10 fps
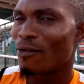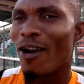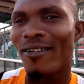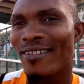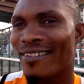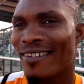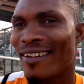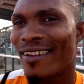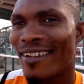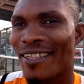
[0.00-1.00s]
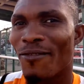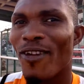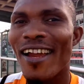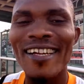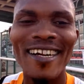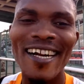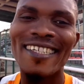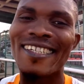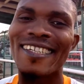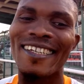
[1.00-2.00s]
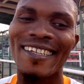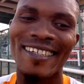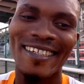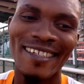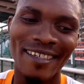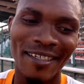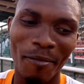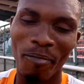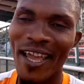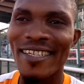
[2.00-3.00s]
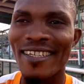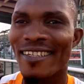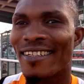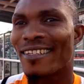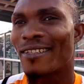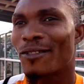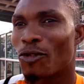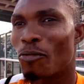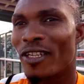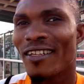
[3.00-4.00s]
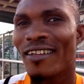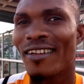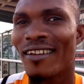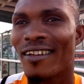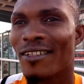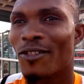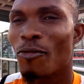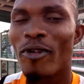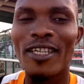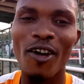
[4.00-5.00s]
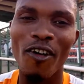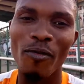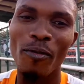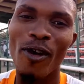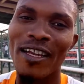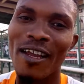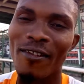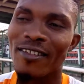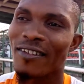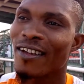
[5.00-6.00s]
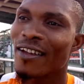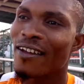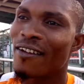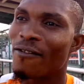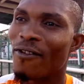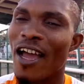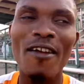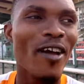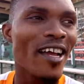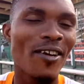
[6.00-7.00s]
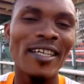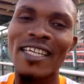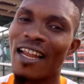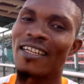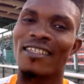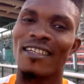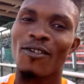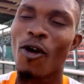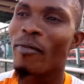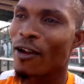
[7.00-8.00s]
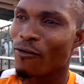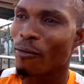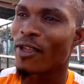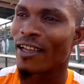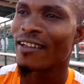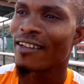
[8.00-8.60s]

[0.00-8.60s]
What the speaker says: Well, it's a very great place to be. You meet a lot of people, and there is very, very great talent coming out from there.